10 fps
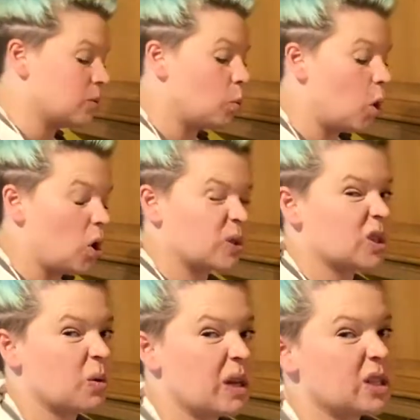some water
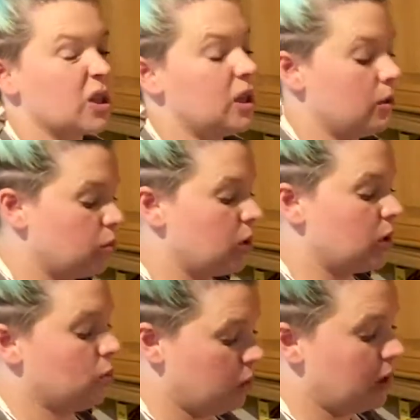to it so that you
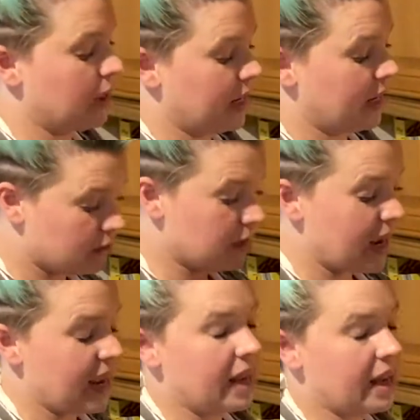will like let
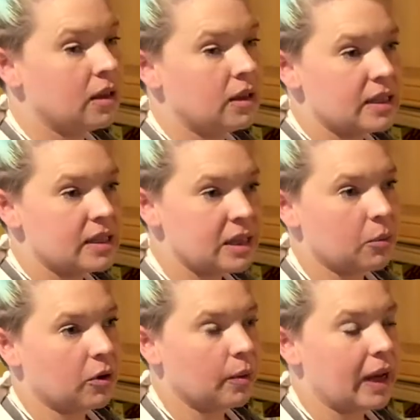it
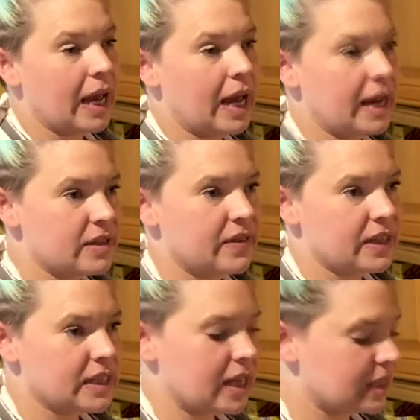simmer away, and if it
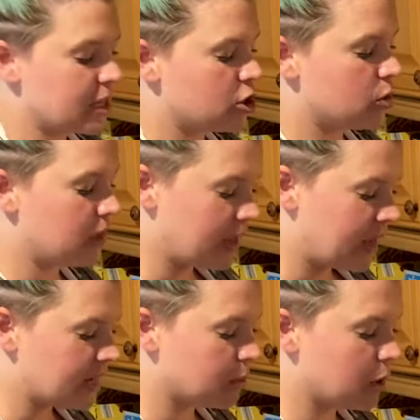starts getting too thick,
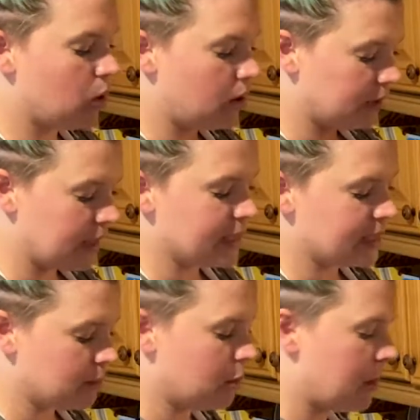add a bit of water and let it
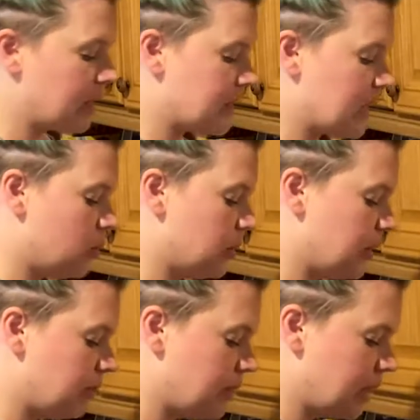simmer back down, and
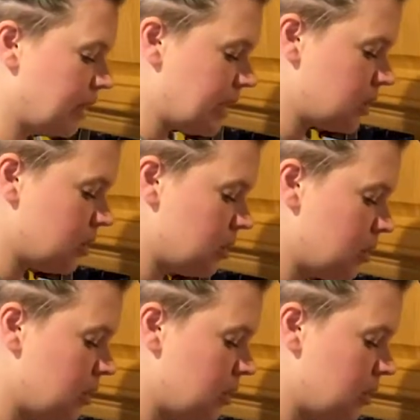it really gets your